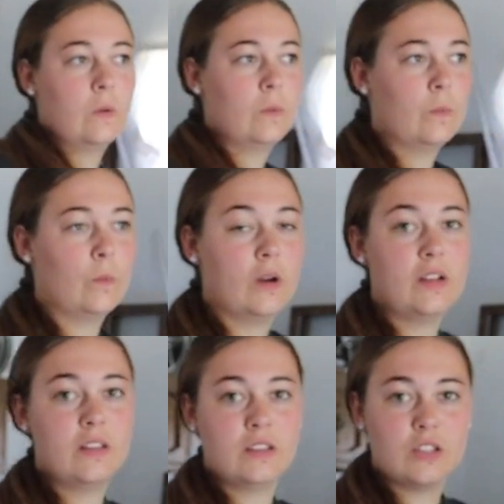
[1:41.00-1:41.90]

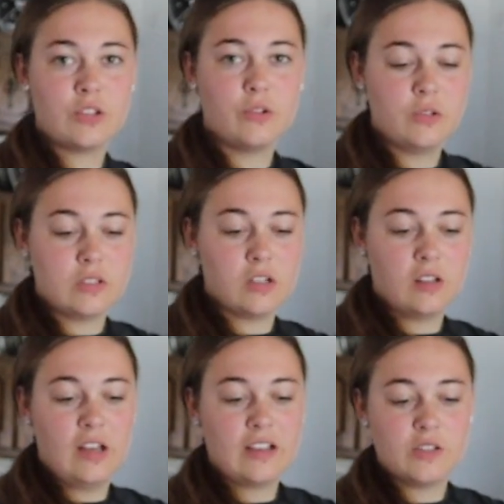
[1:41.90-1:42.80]
what the screws
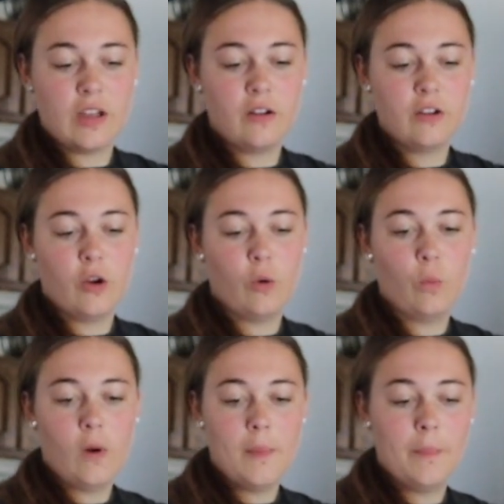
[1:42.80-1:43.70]
look like, so I don't know
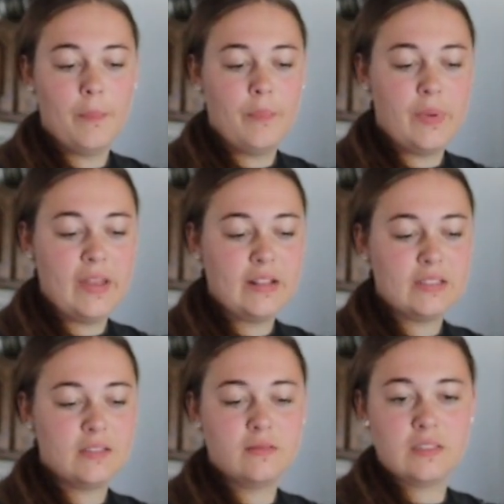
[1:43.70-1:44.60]
what bit
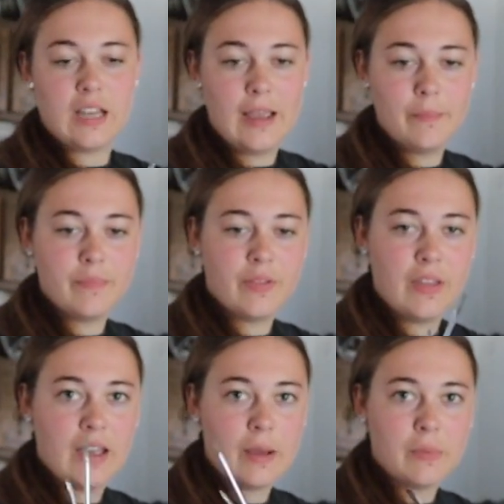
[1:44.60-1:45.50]
type
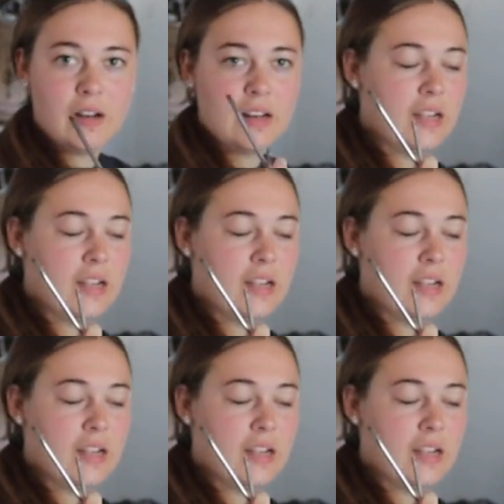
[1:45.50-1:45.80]
thing I'm gonna